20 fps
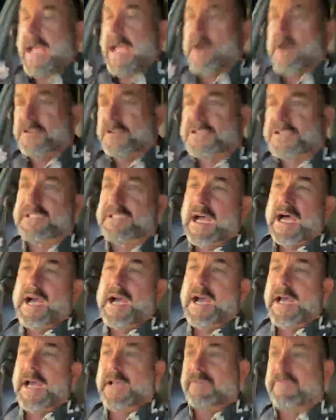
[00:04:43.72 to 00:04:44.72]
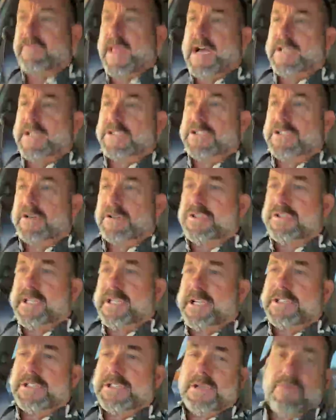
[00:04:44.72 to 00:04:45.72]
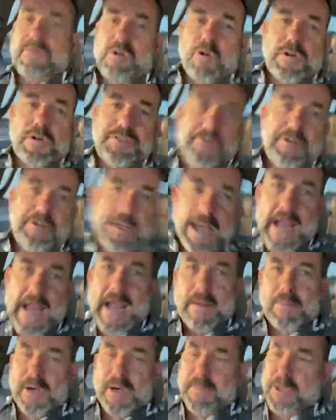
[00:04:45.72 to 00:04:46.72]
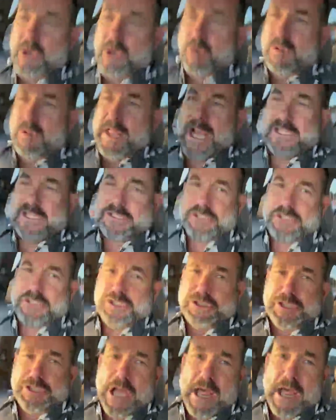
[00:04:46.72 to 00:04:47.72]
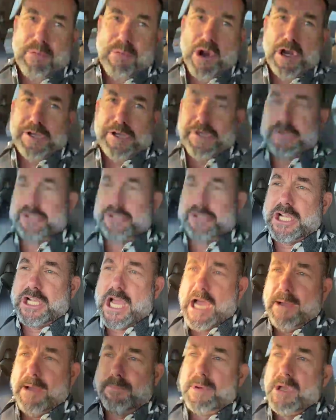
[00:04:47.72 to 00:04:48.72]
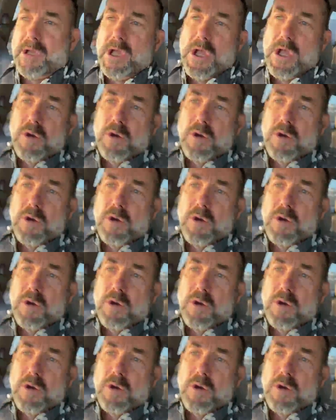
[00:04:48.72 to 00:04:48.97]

outside of that jurisdiction, of course, you can hammer him and go, well, that's just not part of your job.